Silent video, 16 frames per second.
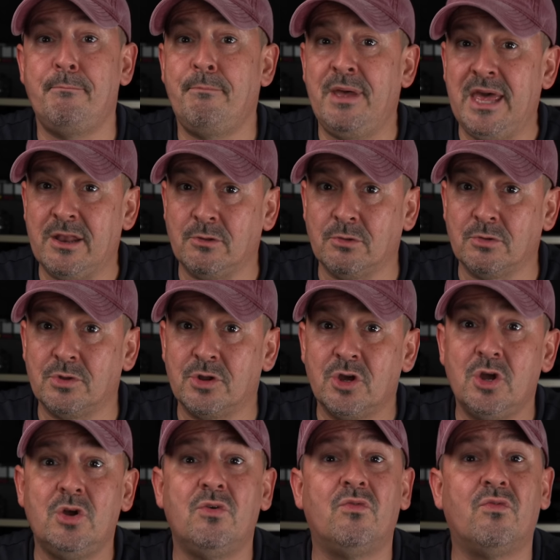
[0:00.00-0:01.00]
peddled
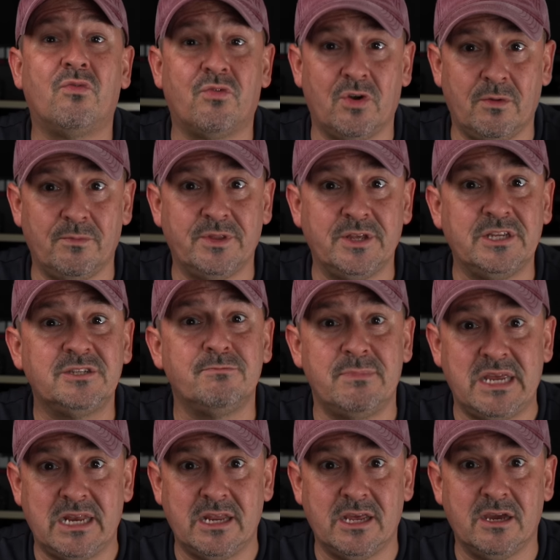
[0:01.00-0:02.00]
from this
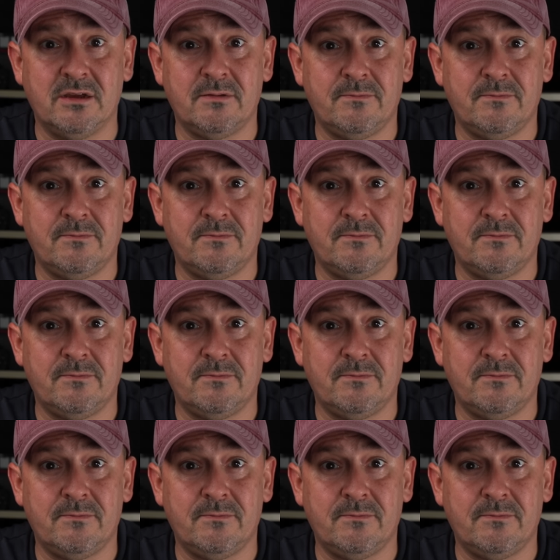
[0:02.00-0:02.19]
media.